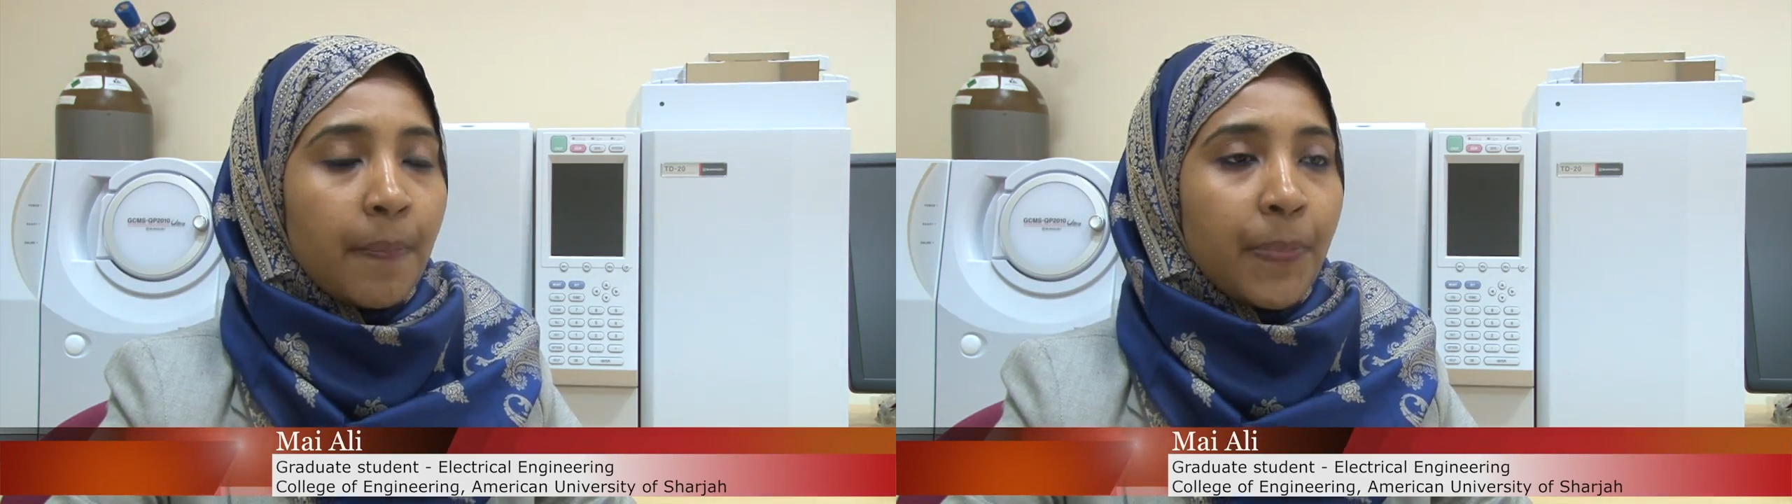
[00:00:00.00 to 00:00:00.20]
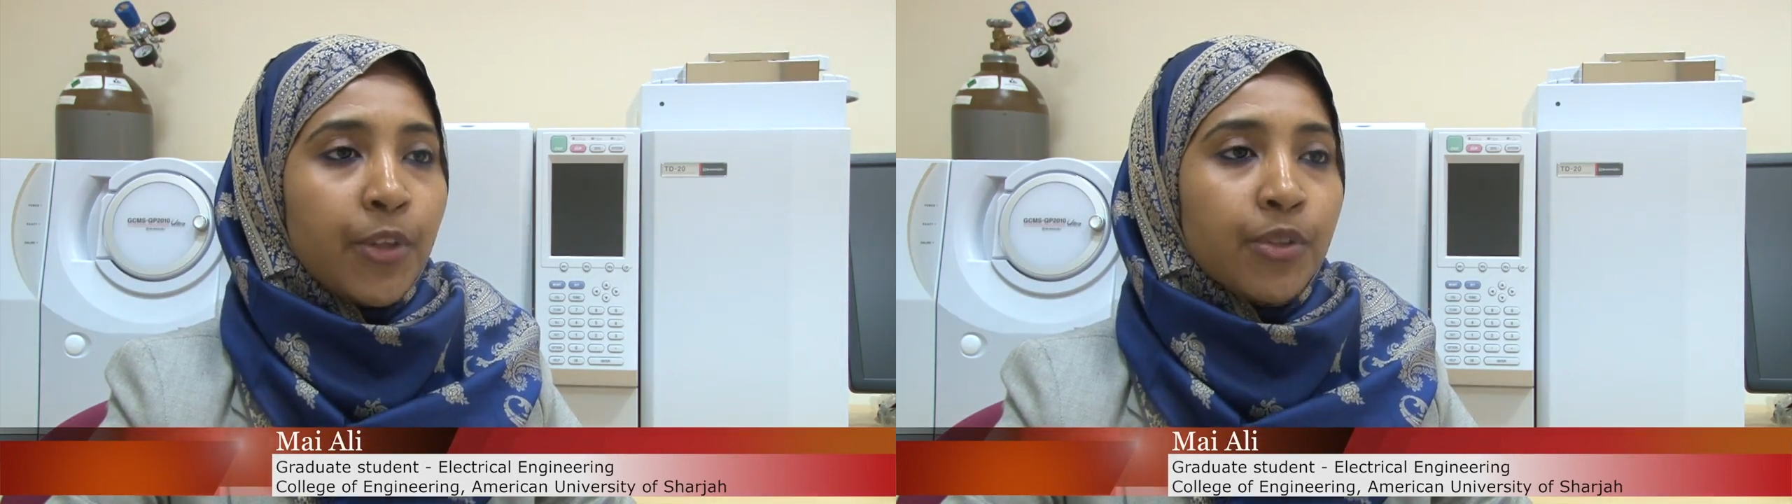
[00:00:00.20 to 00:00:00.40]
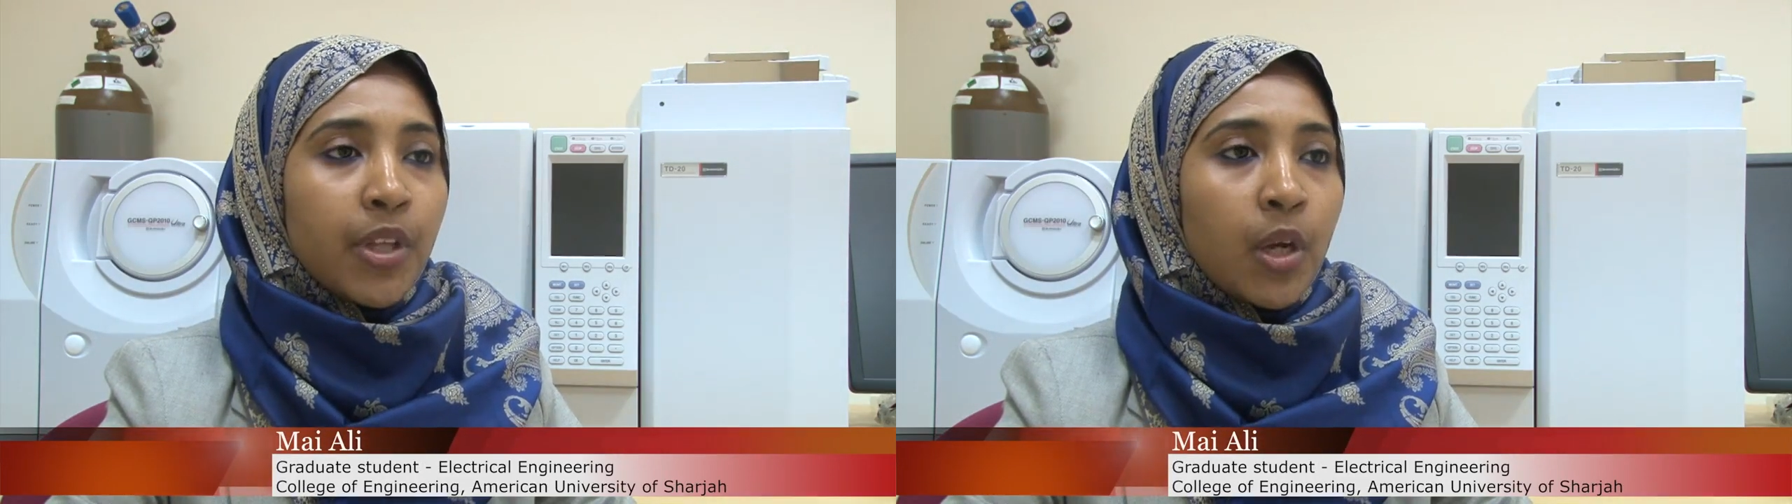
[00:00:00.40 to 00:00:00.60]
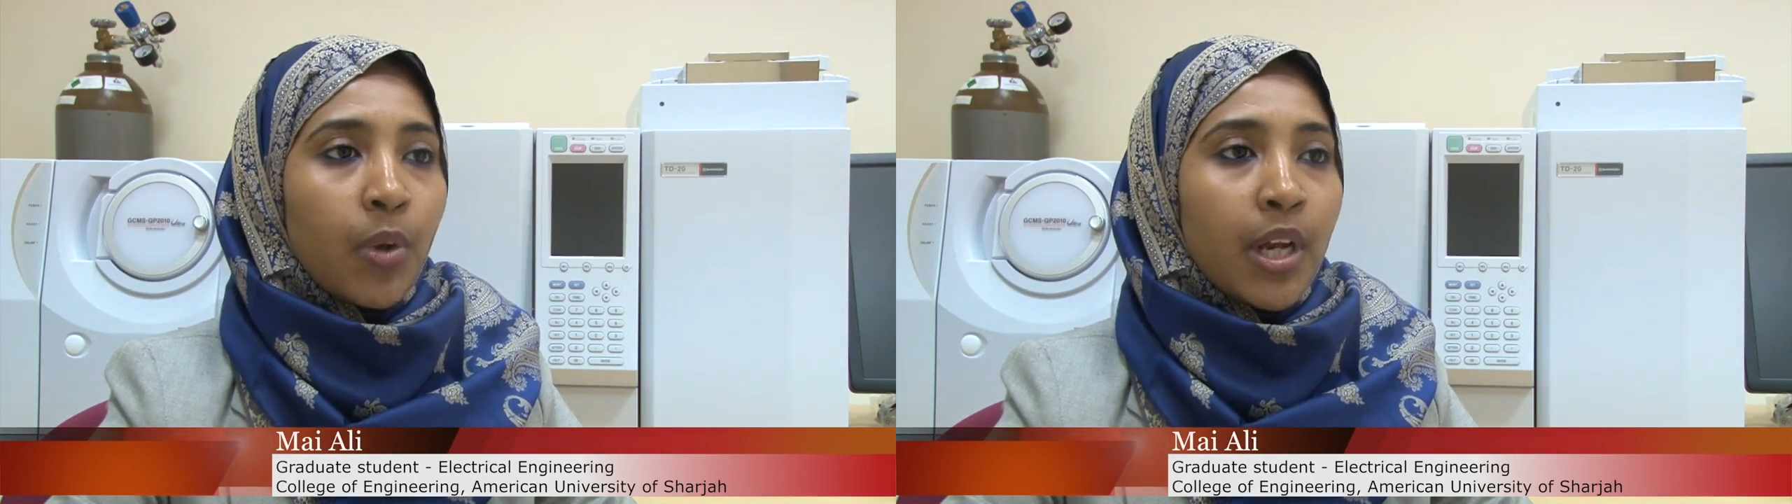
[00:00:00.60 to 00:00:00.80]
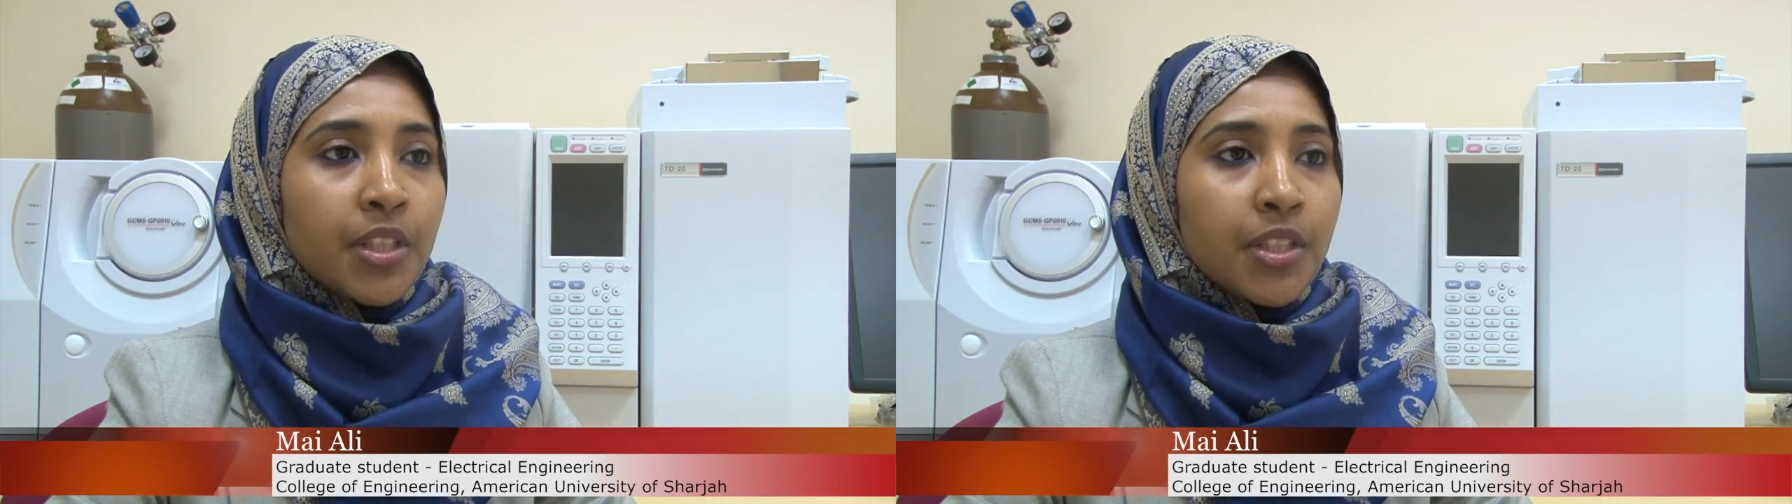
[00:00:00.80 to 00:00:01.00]
Due to the
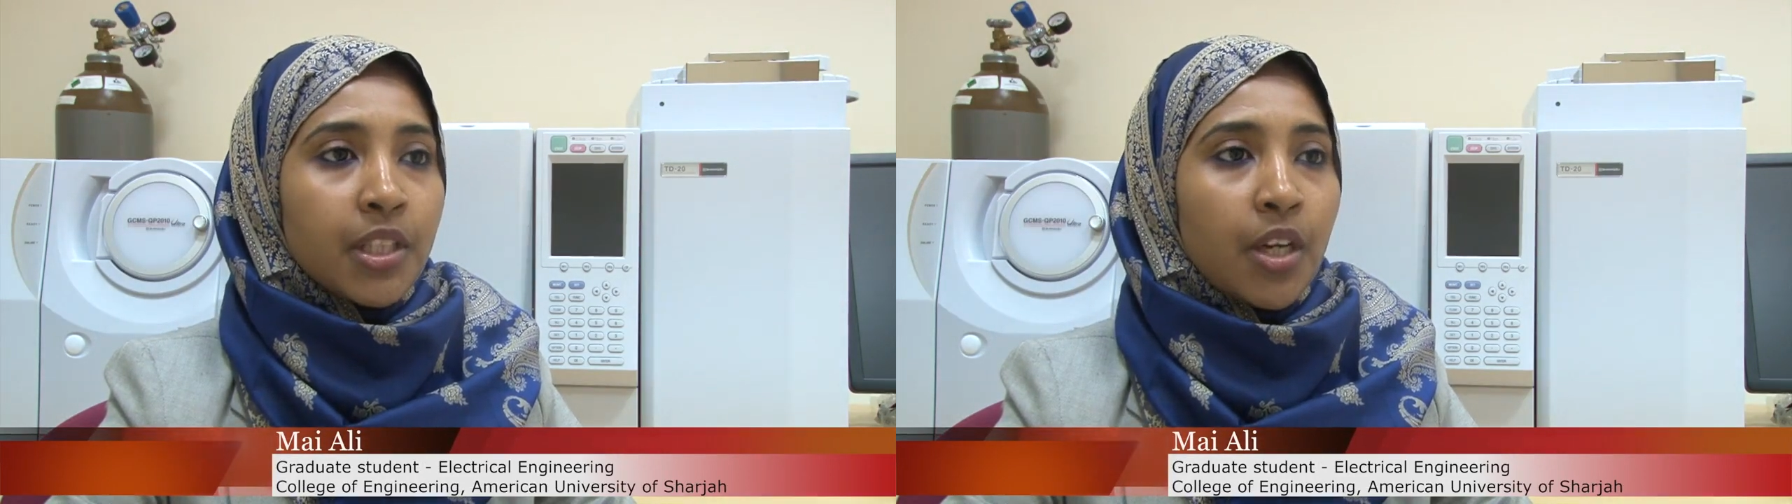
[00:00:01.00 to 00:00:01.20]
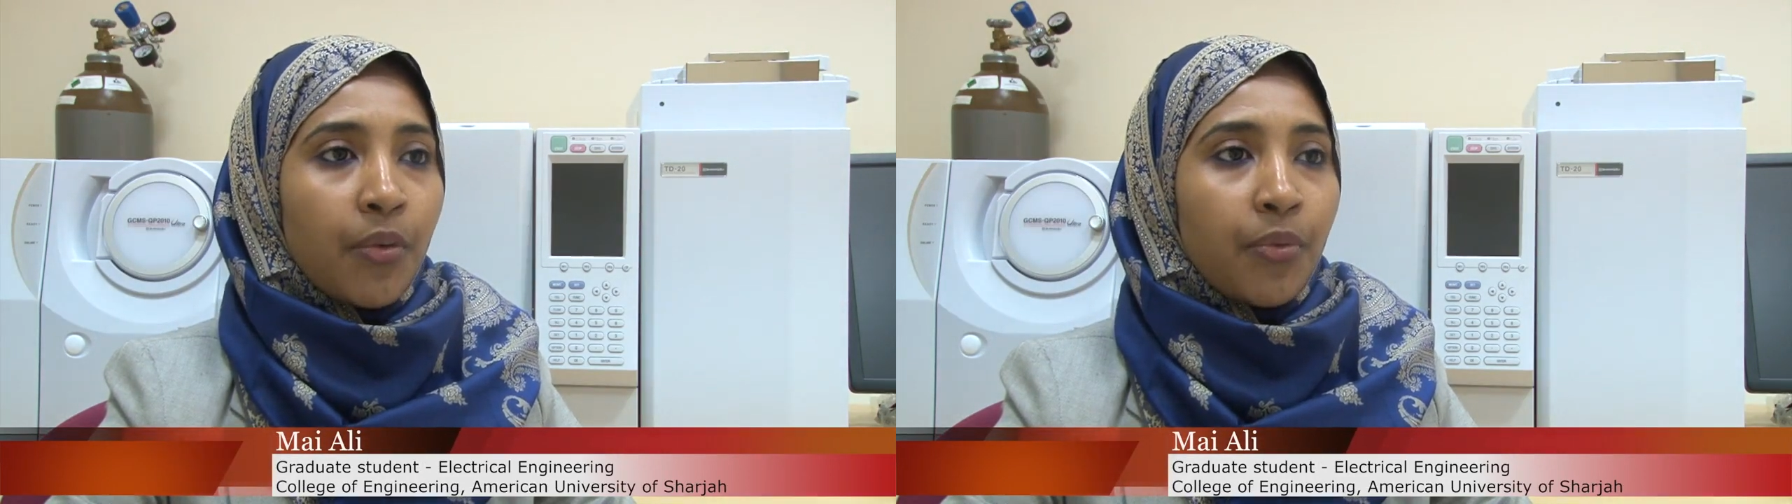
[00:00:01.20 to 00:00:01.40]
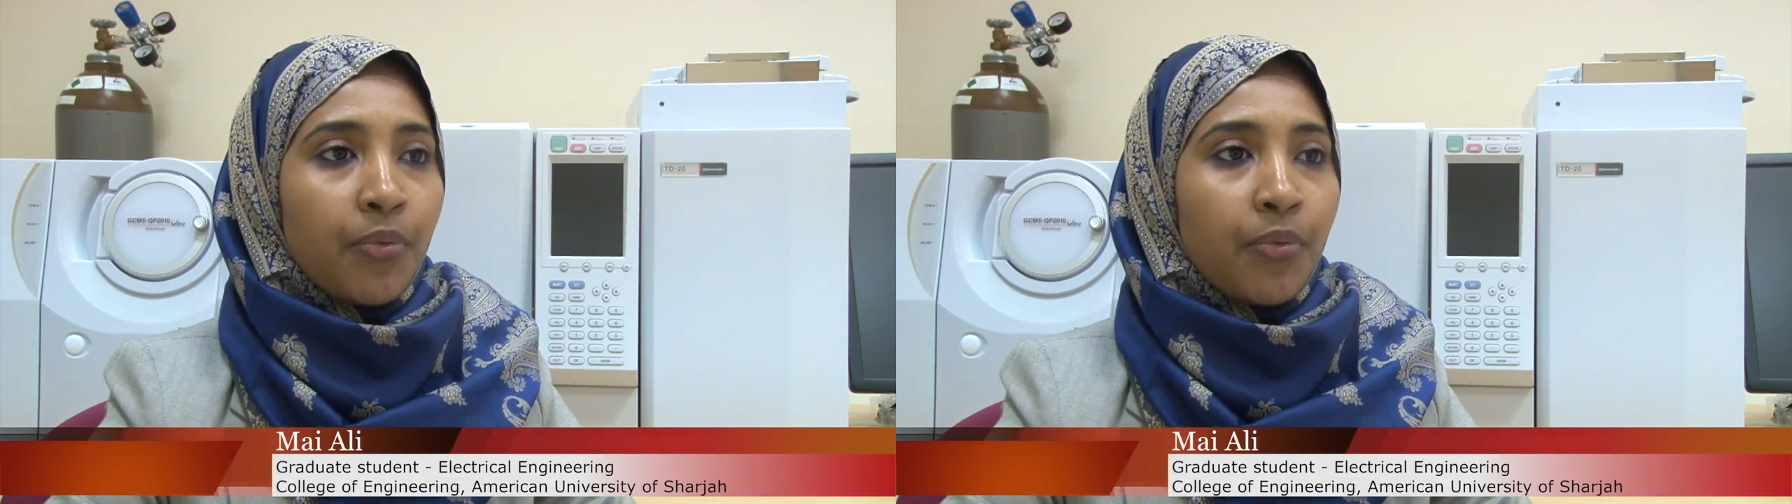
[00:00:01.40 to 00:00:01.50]
quality of